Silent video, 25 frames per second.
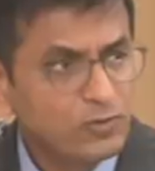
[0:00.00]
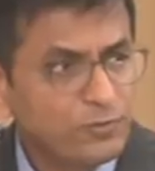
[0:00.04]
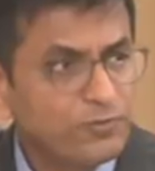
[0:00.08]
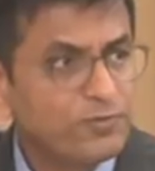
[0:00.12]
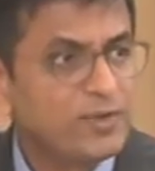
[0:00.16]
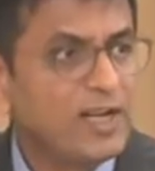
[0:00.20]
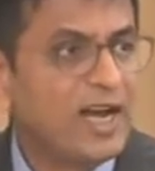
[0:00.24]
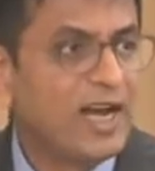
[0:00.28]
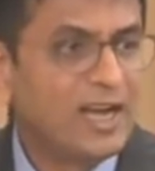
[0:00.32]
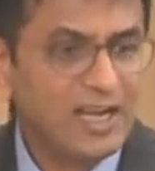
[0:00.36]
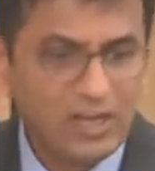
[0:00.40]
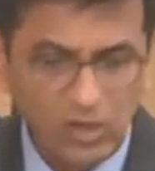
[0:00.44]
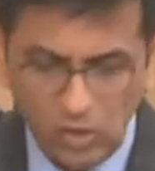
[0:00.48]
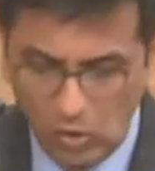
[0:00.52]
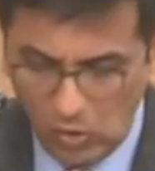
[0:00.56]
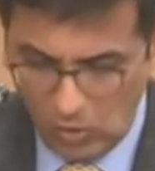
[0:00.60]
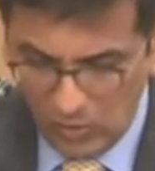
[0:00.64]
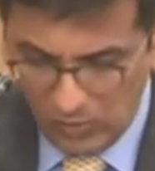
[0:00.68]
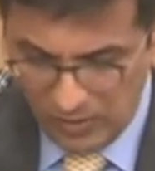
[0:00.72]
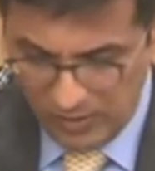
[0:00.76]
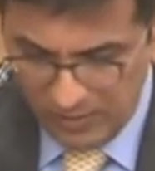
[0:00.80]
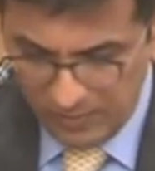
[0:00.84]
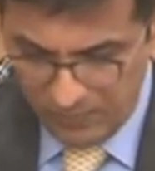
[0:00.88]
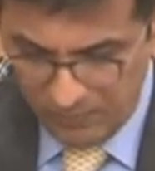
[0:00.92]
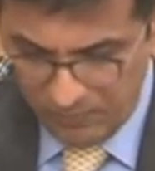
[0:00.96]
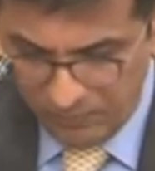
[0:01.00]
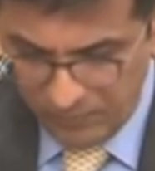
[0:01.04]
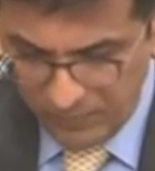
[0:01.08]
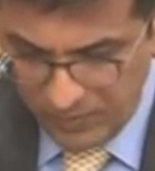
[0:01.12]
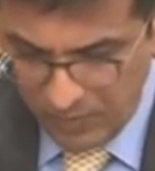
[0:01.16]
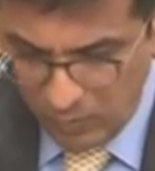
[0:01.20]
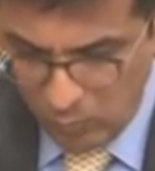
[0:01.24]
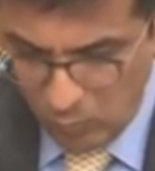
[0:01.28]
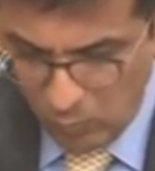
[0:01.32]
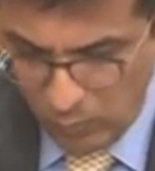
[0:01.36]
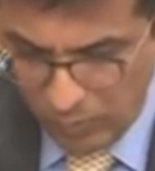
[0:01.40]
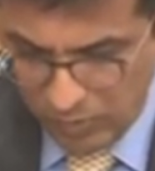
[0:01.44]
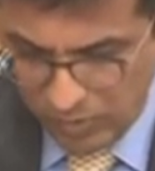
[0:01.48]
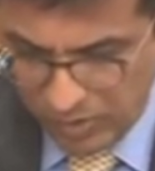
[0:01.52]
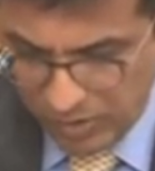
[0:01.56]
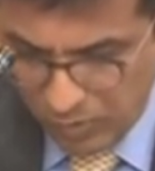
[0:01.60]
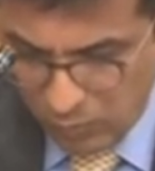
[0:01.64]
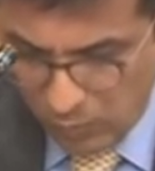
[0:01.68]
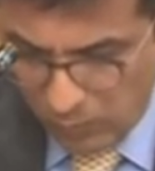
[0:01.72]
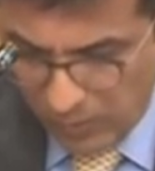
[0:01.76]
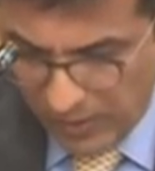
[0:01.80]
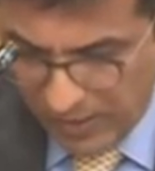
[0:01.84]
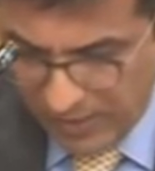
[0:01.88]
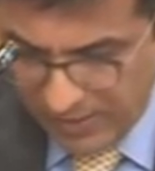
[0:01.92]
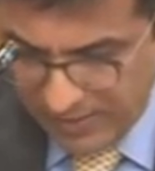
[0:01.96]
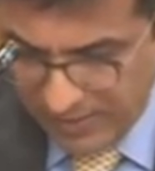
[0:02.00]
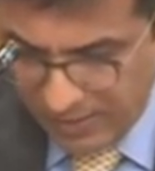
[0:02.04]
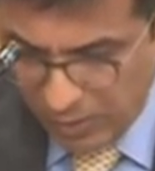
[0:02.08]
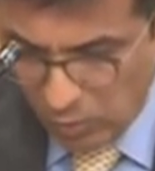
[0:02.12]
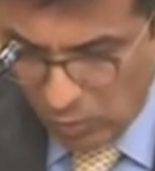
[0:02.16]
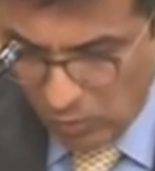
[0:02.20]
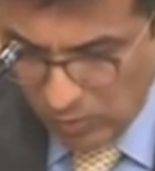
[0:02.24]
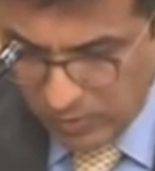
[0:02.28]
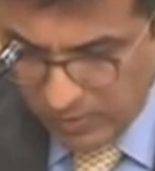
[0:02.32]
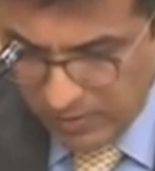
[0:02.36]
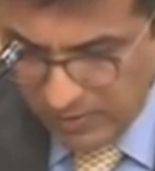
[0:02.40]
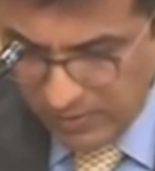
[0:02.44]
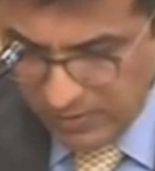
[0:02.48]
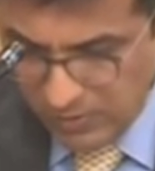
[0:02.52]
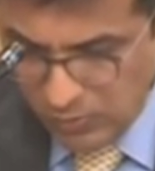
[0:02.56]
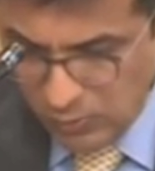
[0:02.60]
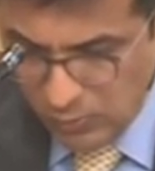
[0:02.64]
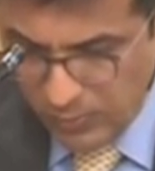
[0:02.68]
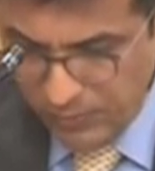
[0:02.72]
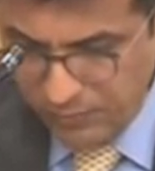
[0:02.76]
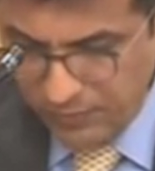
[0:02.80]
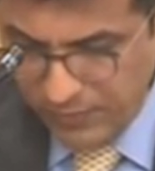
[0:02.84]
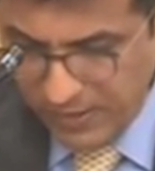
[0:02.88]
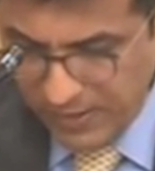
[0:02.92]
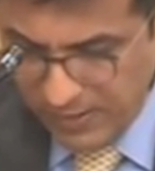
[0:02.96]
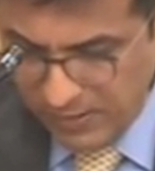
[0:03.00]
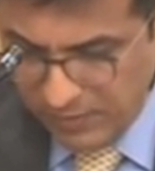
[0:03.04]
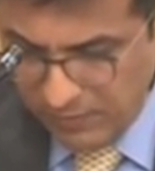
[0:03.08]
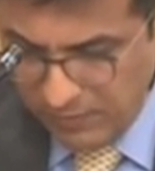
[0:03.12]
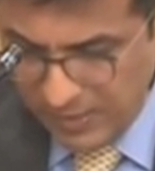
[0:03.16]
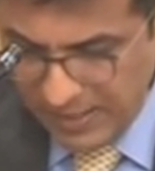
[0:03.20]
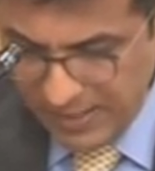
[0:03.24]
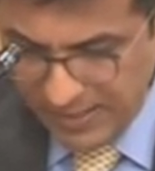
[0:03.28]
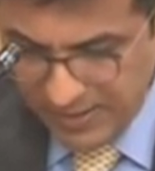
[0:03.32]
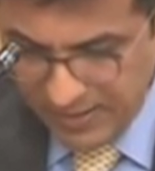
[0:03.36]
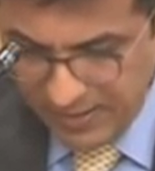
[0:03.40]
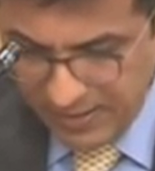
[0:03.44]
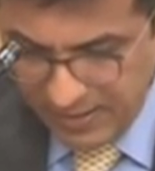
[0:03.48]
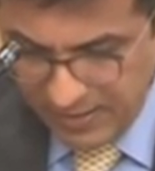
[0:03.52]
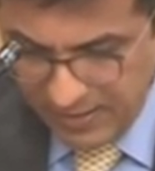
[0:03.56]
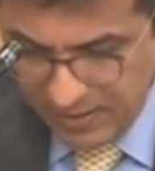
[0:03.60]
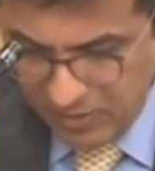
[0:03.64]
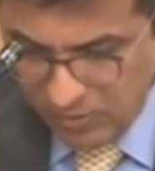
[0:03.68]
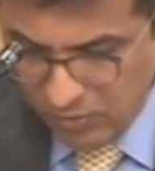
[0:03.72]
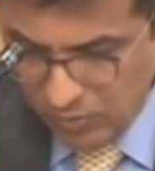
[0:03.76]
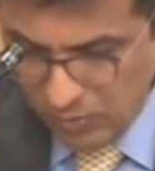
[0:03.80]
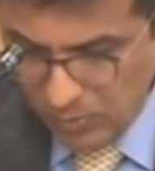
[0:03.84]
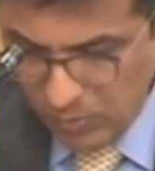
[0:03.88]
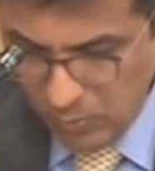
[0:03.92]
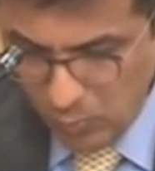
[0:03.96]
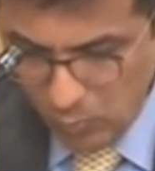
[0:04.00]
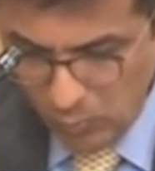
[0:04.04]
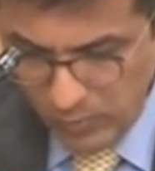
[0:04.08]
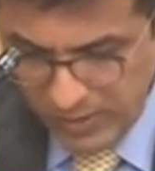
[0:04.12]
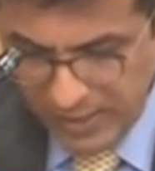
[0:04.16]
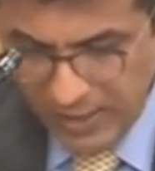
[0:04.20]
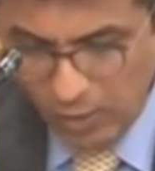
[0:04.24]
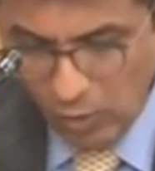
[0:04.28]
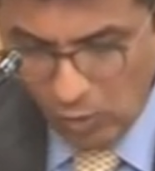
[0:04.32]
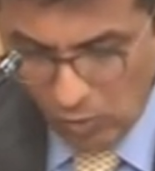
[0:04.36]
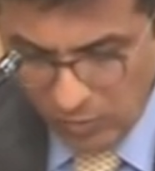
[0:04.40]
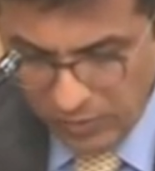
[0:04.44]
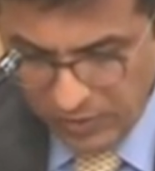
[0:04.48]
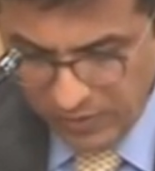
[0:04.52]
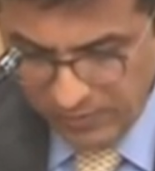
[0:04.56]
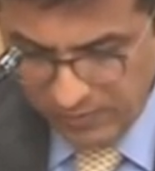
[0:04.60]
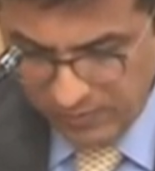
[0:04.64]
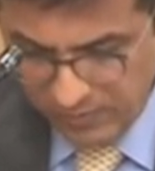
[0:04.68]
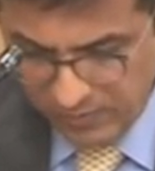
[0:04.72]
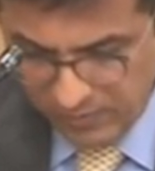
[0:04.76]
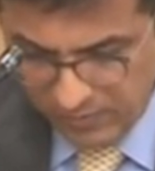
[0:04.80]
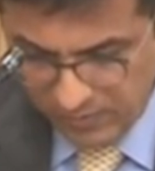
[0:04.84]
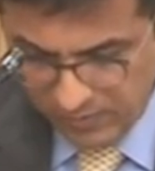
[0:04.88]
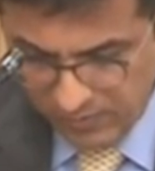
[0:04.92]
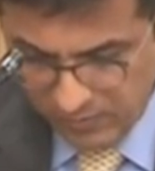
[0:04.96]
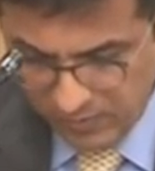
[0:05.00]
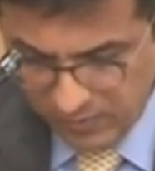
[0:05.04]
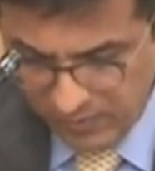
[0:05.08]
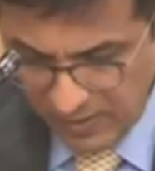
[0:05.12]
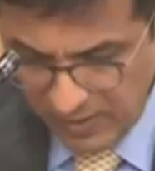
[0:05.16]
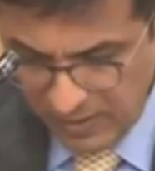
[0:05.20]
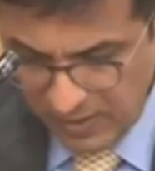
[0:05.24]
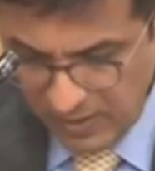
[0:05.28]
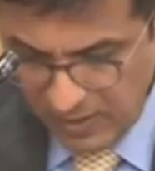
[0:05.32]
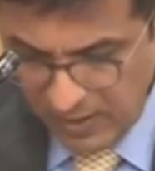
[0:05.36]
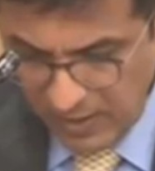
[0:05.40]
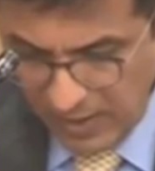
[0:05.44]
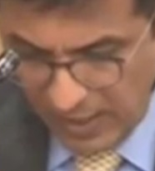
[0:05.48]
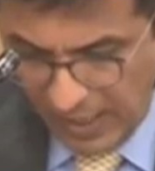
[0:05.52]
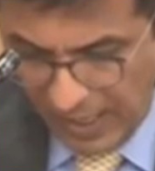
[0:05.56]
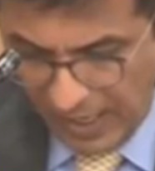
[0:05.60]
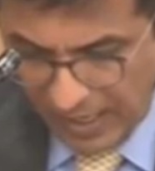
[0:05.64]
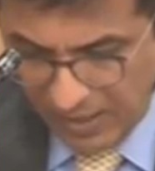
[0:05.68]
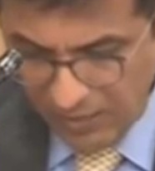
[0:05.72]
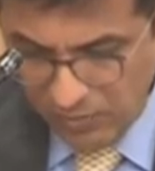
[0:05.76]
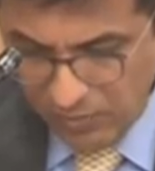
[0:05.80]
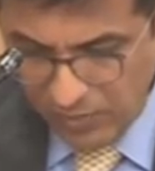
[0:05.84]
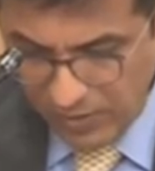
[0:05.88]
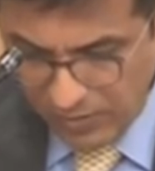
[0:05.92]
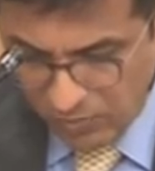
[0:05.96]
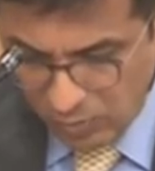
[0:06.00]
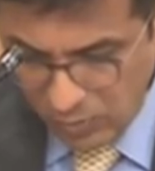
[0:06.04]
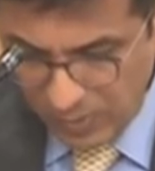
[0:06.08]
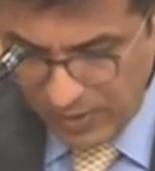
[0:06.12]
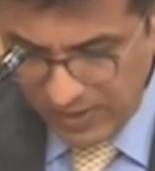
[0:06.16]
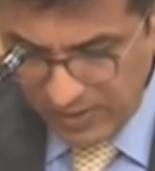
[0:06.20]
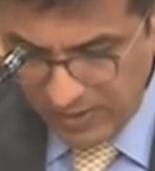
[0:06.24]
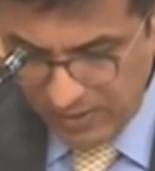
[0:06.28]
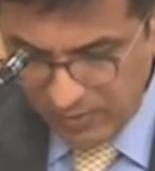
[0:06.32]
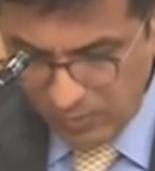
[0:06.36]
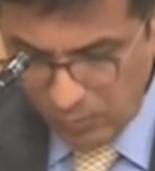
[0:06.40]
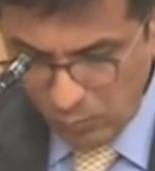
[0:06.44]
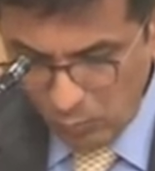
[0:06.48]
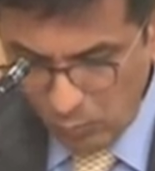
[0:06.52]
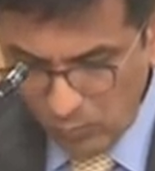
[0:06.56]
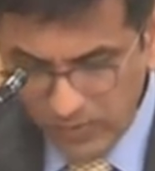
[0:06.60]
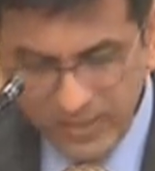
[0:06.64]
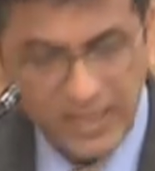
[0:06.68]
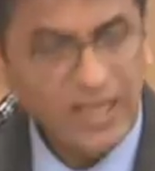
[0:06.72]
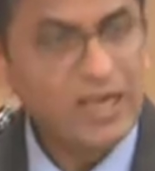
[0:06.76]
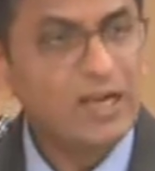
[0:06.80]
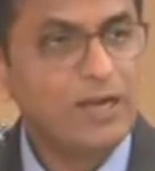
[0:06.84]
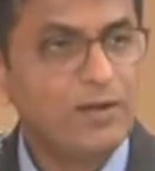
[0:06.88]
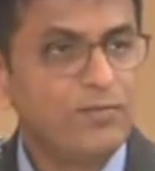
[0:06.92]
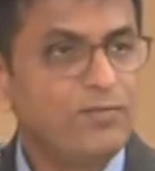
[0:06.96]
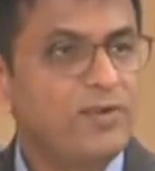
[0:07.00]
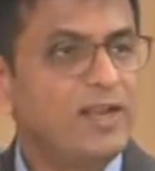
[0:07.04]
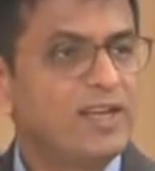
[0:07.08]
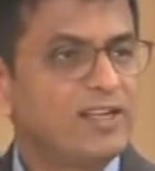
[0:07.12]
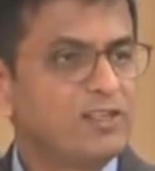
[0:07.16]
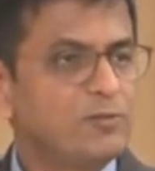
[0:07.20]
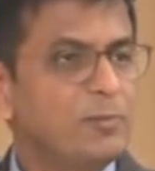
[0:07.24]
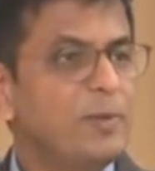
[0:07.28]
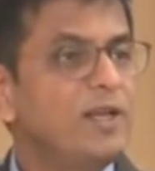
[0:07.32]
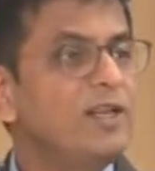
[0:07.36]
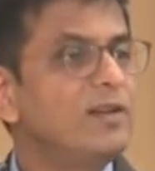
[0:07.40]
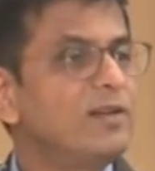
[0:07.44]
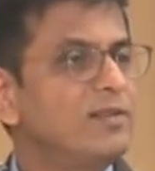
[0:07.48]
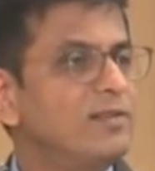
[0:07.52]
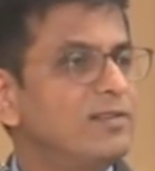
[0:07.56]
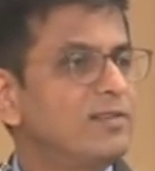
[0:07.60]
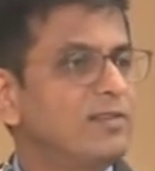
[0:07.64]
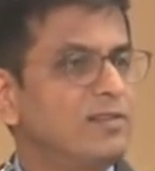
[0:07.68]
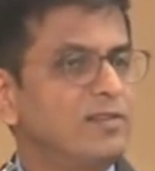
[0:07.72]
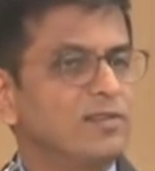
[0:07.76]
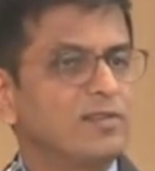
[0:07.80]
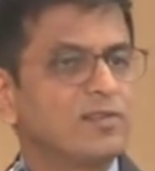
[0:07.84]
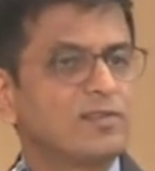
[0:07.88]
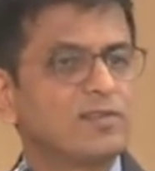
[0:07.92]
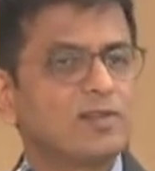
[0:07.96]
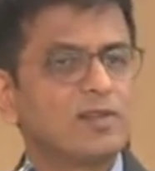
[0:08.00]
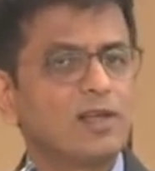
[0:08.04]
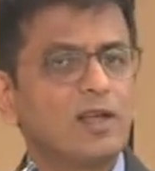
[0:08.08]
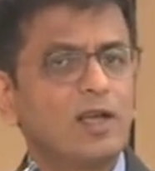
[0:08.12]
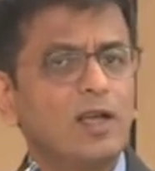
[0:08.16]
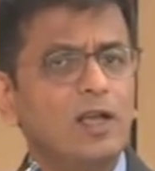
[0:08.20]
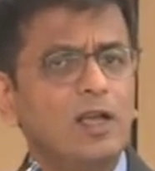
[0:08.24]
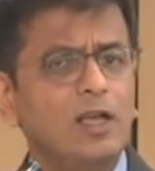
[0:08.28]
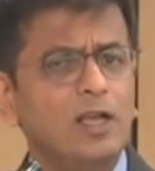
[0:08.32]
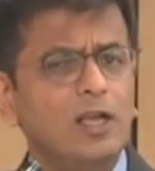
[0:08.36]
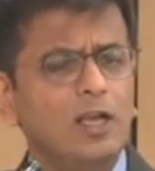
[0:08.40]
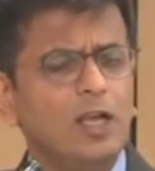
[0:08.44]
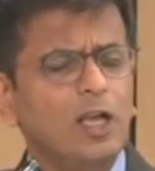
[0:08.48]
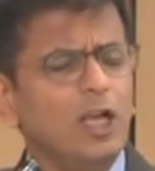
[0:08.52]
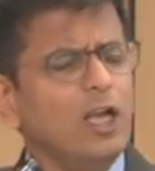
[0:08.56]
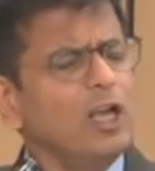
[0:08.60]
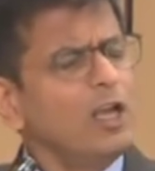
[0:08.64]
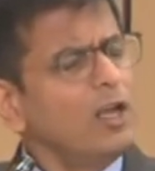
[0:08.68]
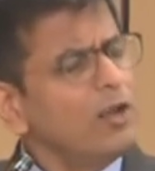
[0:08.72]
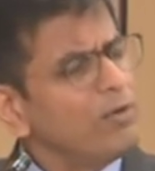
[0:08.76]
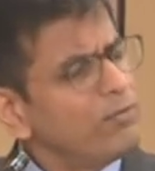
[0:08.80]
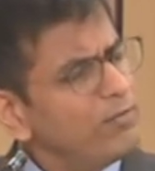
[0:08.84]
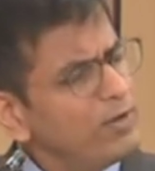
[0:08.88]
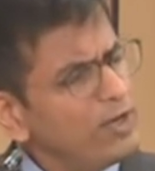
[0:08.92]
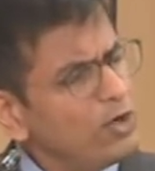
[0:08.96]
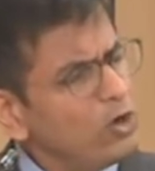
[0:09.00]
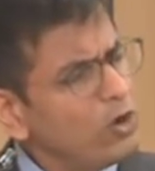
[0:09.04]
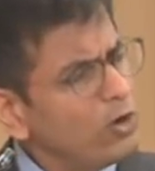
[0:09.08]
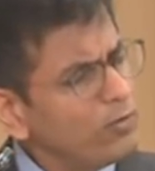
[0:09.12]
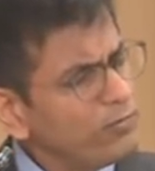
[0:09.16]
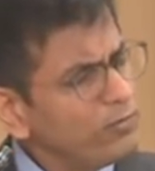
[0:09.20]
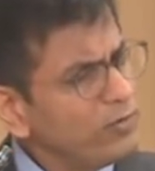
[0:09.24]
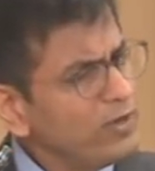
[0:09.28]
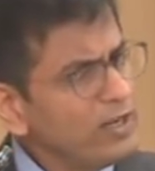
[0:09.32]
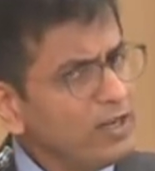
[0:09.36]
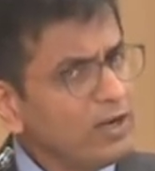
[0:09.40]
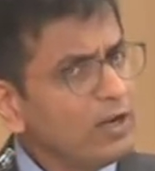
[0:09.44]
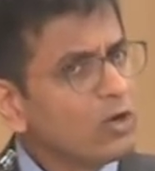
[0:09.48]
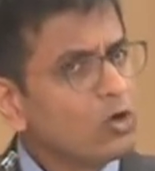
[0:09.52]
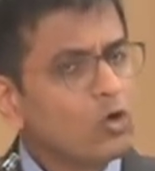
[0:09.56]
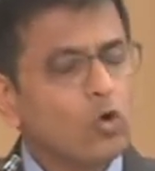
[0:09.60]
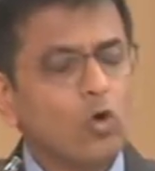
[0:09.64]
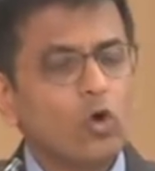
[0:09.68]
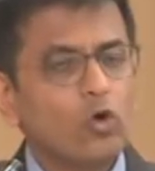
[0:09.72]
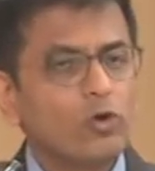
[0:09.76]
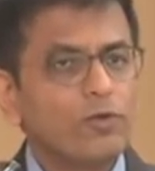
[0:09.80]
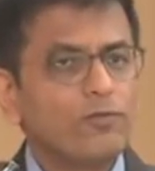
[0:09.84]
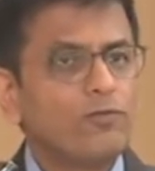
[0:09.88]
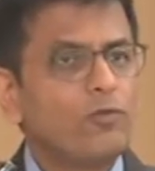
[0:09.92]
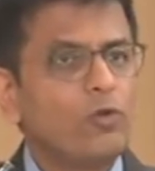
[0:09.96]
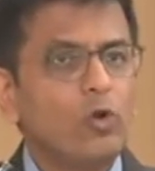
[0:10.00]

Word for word: of dialogue, which require their authors to effectively engage with their audiences and resonate with their lived experiences. Very often in a court of